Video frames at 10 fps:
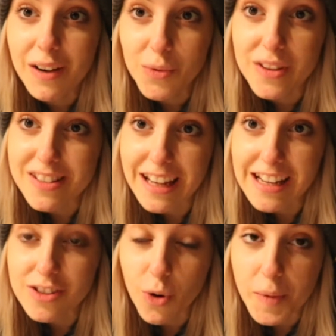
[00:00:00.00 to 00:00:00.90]
this lighting
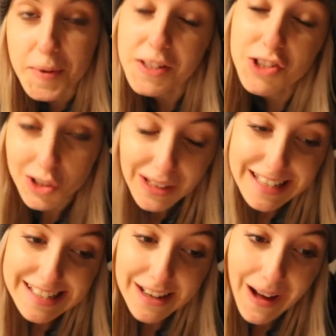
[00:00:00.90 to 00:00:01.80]
is horrible. Too
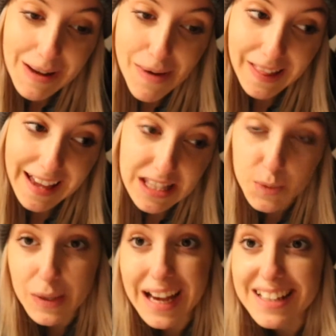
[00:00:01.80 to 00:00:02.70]
lazy to go get my lights
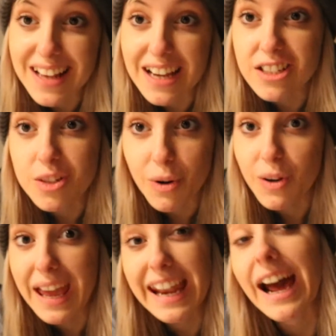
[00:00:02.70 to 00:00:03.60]
because I just wanna
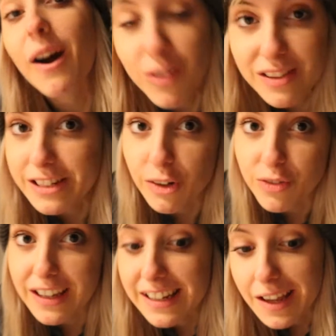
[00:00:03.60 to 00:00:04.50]
get out of this
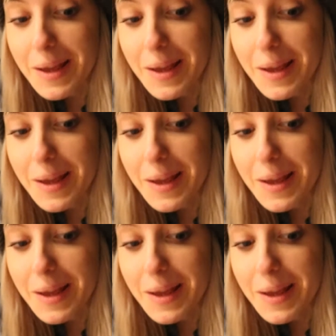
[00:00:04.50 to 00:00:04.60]
outfit.